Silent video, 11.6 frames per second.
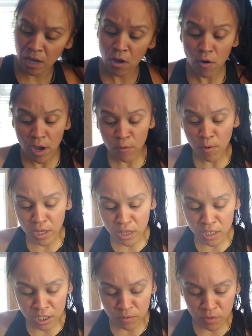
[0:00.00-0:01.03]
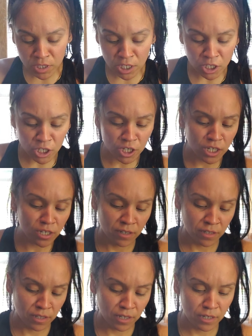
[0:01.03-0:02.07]
oh, I want this for dinner,
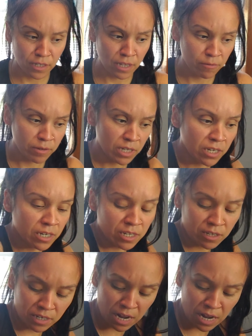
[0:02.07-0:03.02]
and then they would eat it.